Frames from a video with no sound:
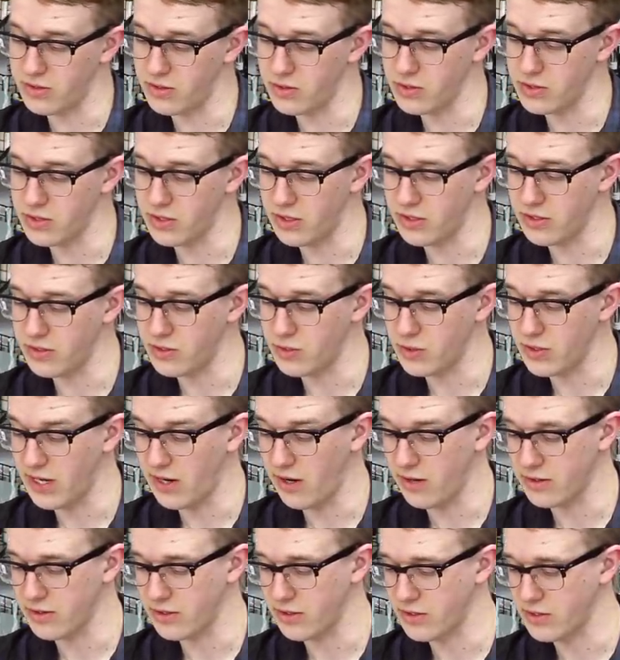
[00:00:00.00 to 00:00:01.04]
those are two
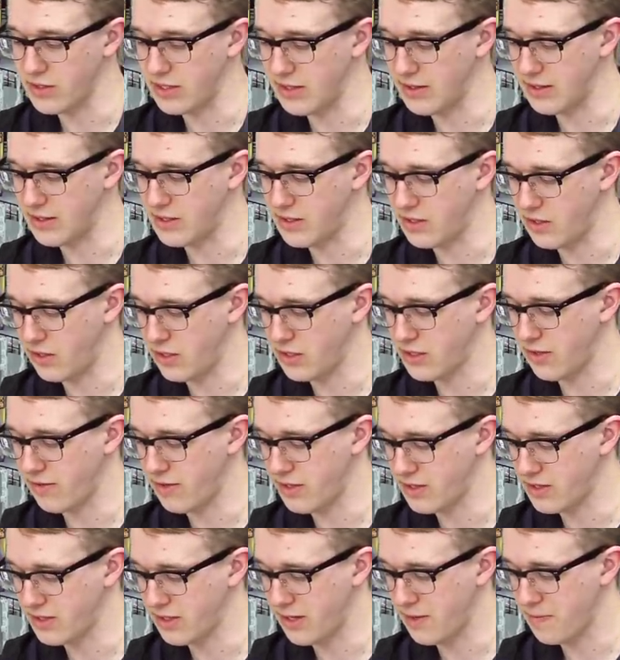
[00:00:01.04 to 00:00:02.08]
characters in the series
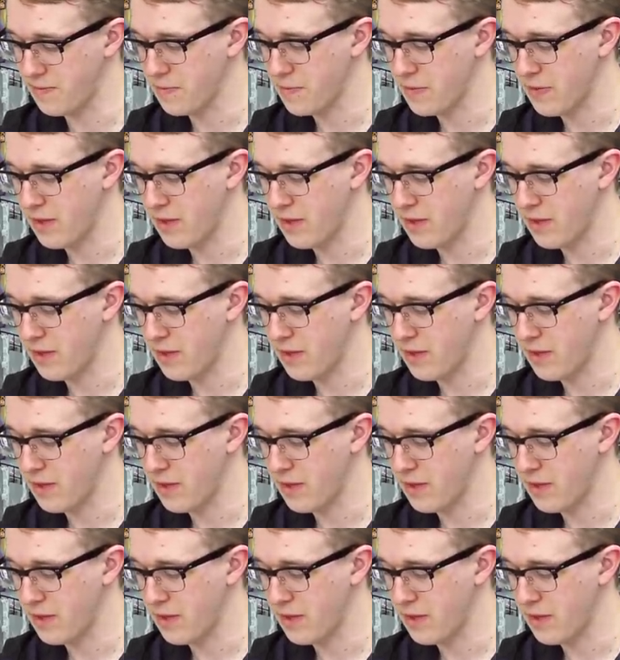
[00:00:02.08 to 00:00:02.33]
obviously,